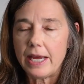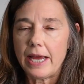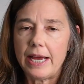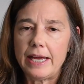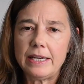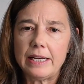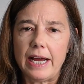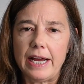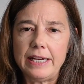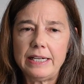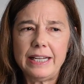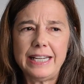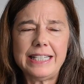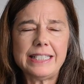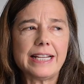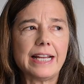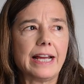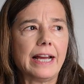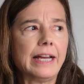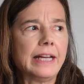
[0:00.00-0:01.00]
And I'd like
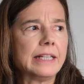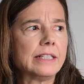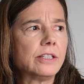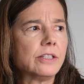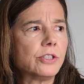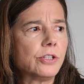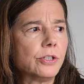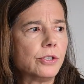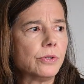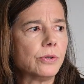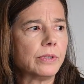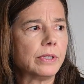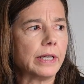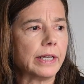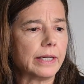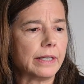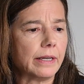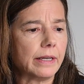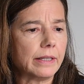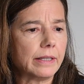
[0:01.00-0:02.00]
to add, too,
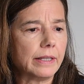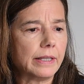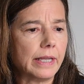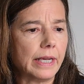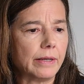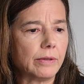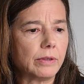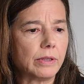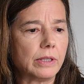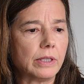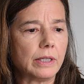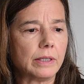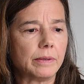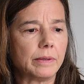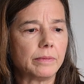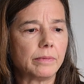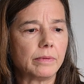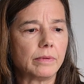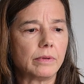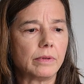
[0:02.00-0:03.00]

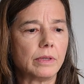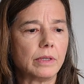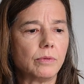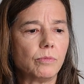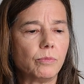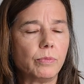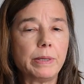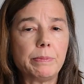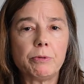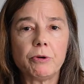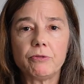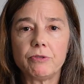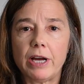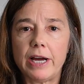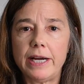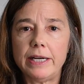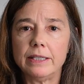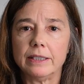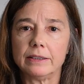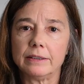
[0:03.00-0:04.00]
that we
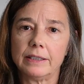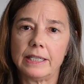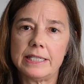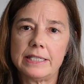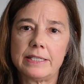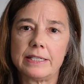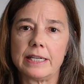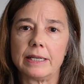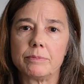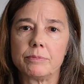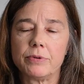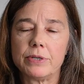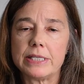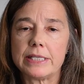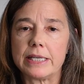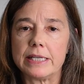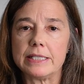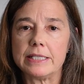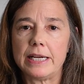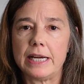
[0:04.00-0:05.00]
provide a listing
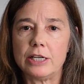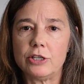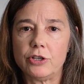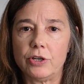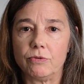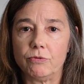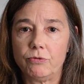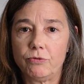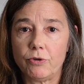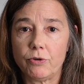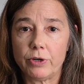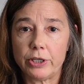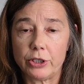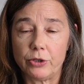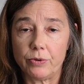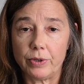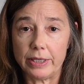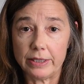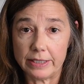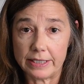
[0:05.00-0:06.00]
presentation for
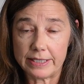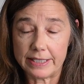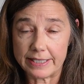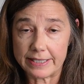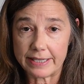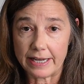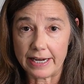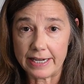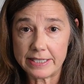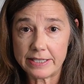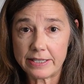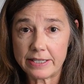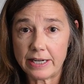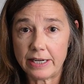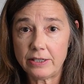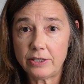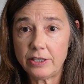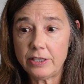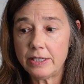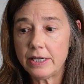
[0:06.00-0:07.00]
you in the Design
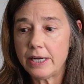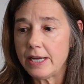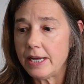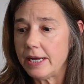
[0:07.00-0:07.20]
Center.